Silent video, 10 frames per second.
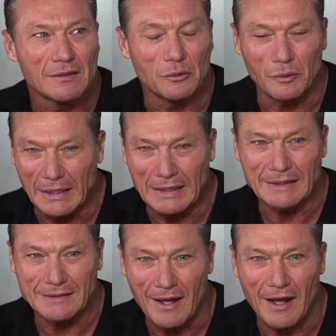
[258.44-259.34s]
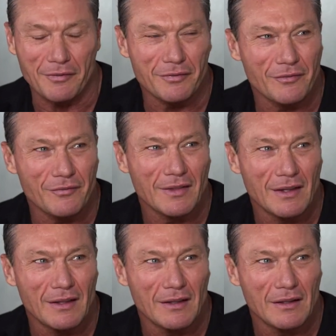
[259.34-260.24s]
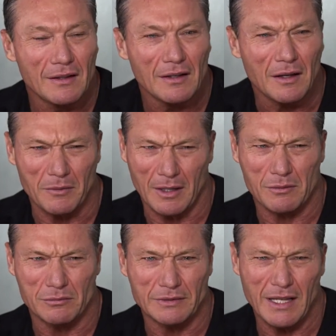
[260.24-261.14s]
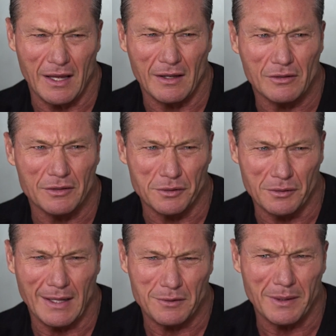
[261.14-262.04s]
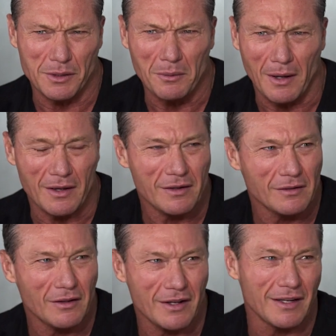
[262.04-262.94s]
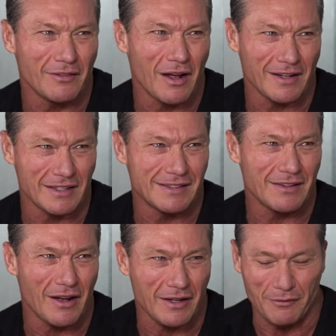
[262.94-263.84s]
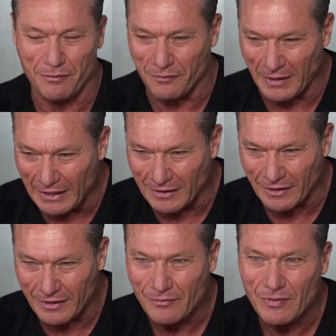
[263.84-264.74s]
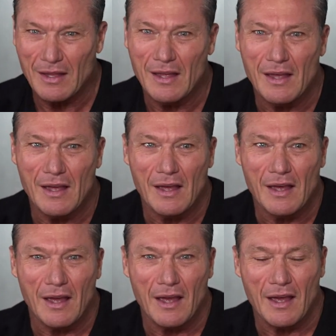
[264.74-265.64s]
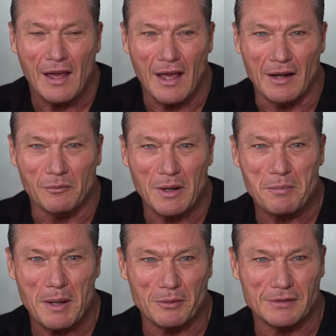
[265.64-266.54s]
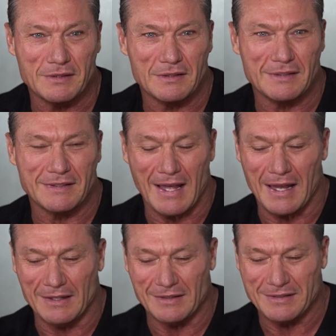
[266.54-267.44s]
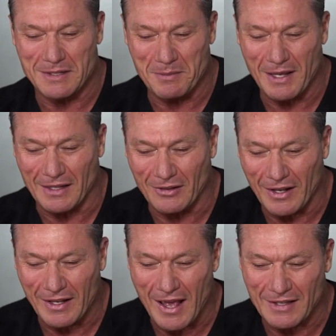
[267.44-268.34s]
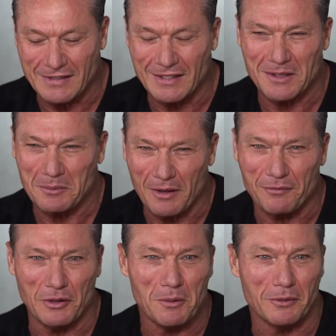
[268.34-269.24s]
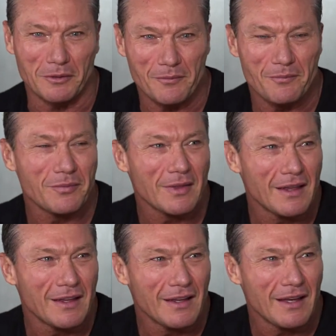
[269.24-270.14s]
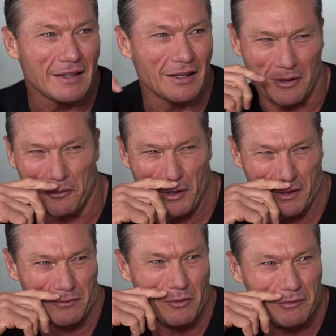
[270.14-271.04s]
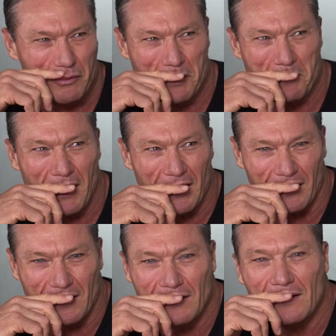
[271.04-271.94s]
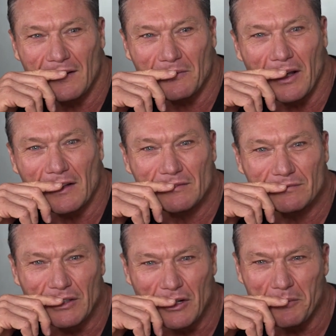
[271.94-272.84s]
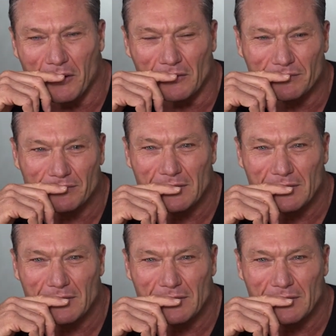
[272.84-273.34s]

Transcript: really tough. I'm like, yeah, because that's where you are. I could feel it. And when people say to me, like, how's things? I'm like, phenomenal. And they're like, what do you mean? I'm like, phenomenal.